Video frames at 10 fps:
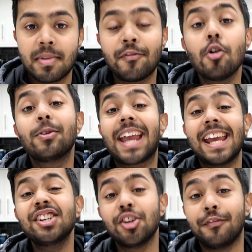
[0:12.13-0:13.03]
Before we
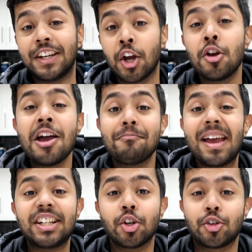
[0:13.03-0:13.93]
get into the video,
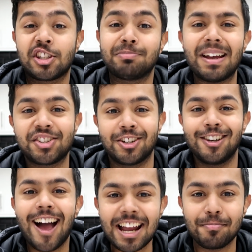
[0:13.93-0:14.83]
make sure to smash the
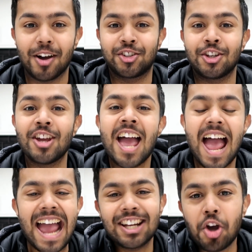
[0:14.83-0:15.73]
like button
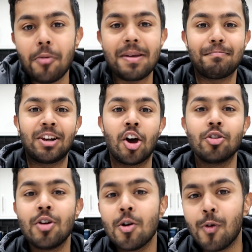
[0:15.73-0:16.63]
and comment
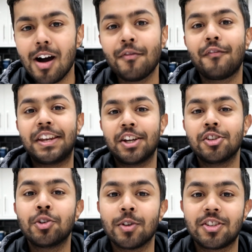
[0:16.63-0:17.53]
below what other
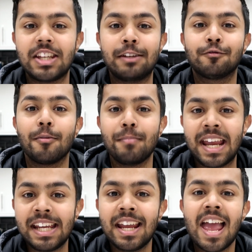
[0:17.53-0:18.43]
videos you want to see from
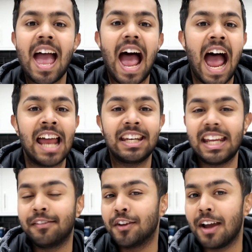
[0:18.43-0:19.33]
me,
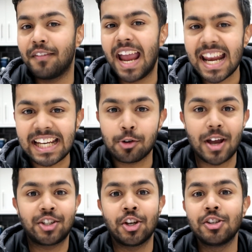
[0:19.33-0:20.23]
and if you have any
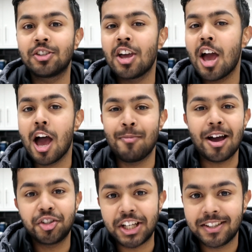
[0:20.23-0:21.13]
questions
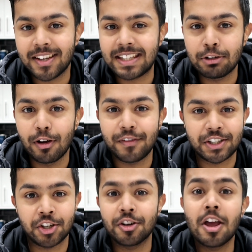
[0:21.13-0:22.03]
about GCSE
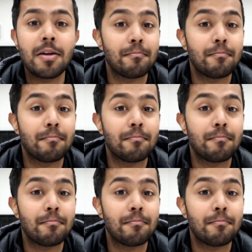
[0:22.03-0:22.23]
revision,